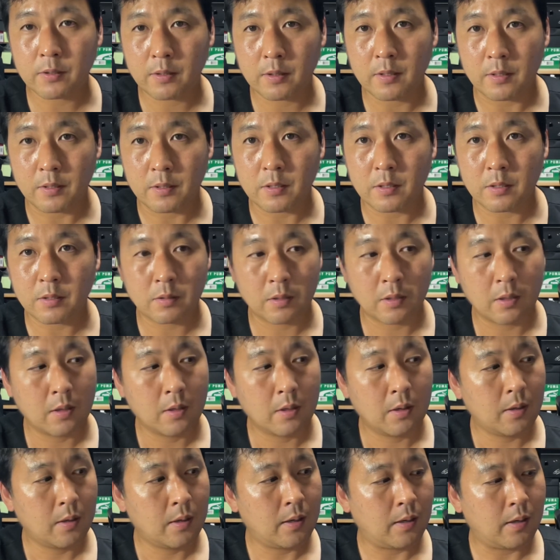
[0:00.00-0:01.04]
this is
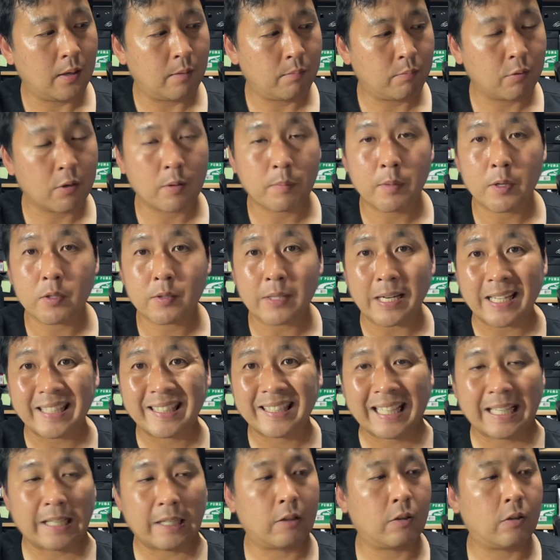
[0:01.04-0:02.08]
pretty much
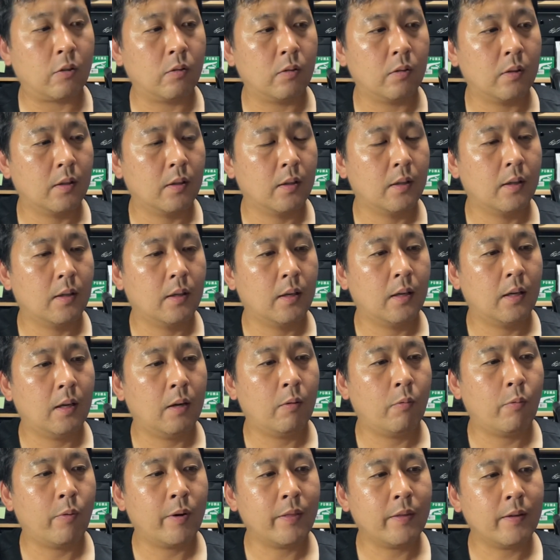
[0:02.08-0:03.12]
identical.
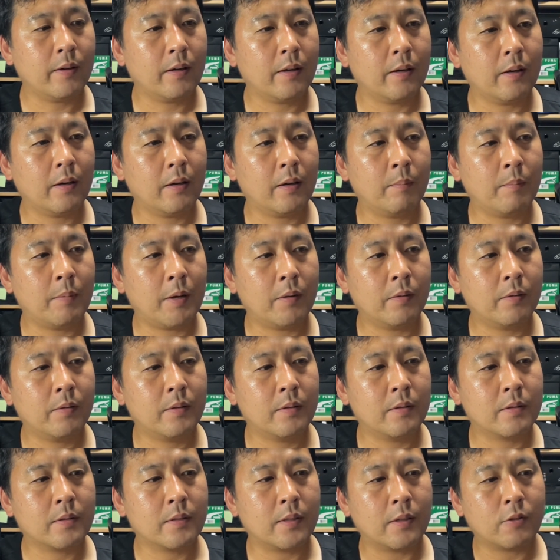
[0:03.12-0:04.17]
One thing about
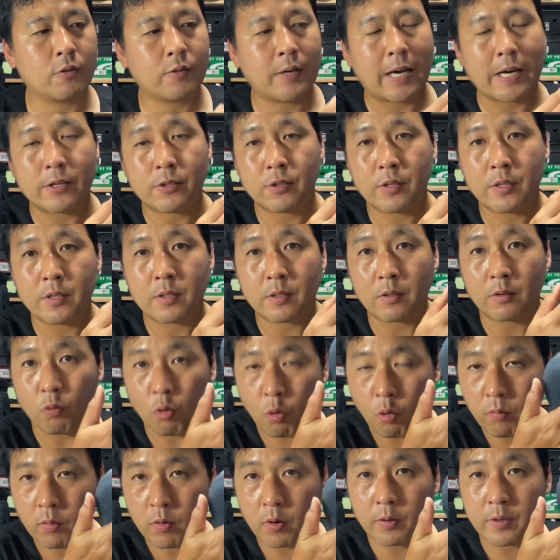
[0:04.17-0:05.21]
this traction is that
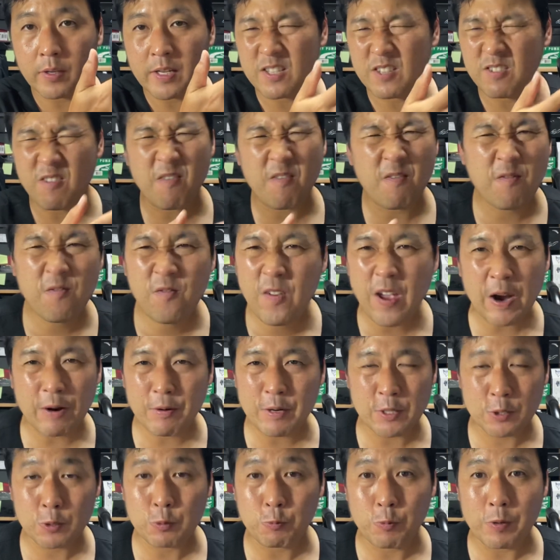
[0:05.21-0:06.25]
overall it's very
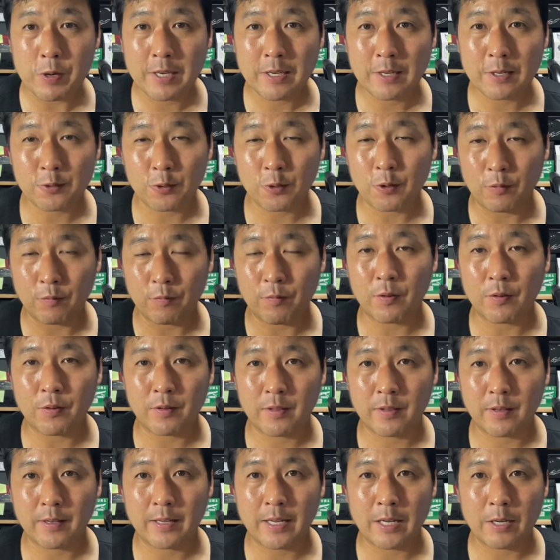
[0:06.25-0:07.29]
squeaky, so if you're
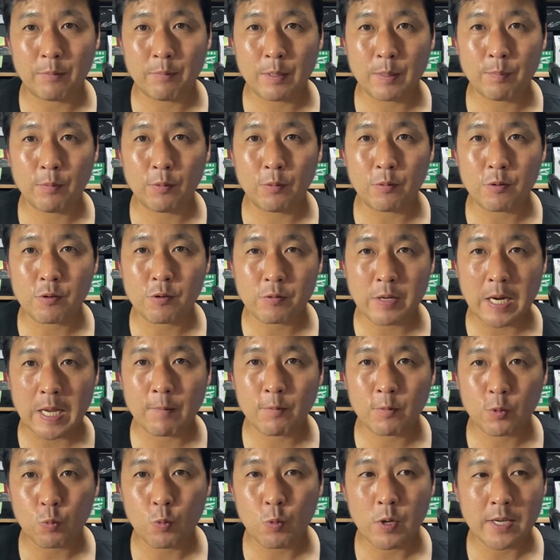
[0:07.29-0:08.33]
the kind of people who crave
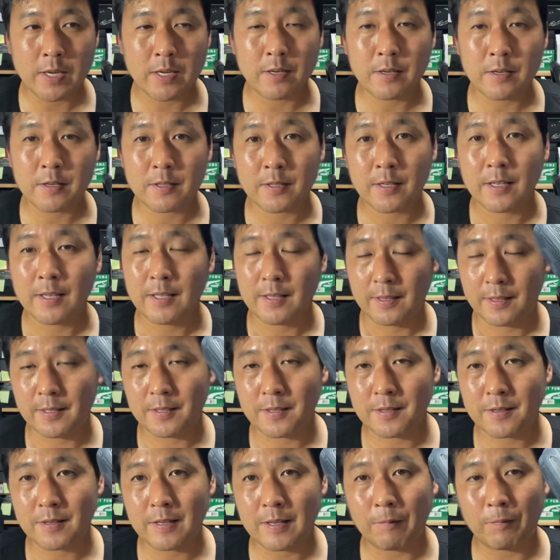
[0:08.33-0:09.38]
squeakiness,
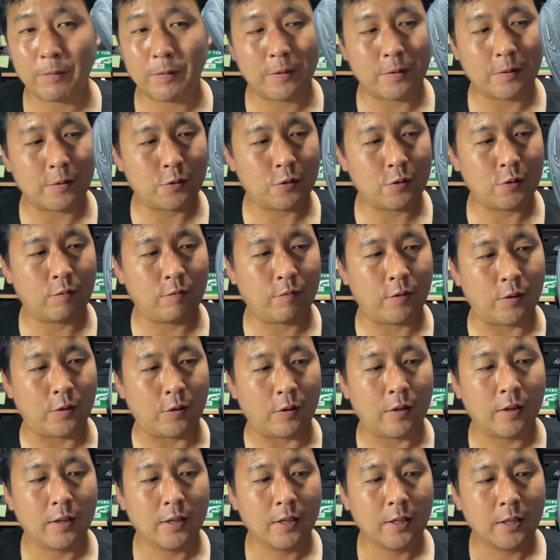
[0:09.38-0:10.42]
this is definitely the shoe for
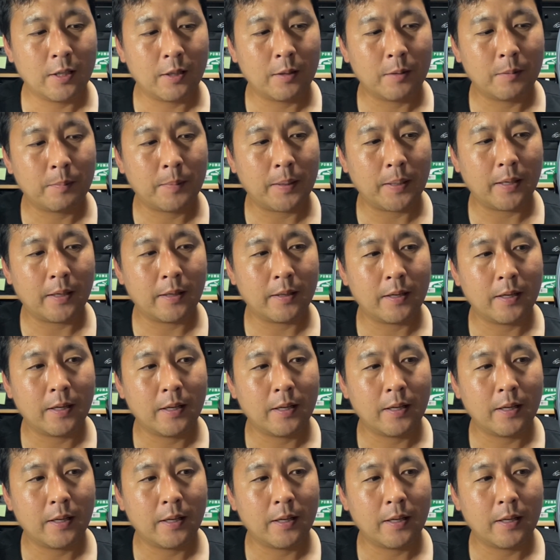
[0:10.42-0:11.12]
you. But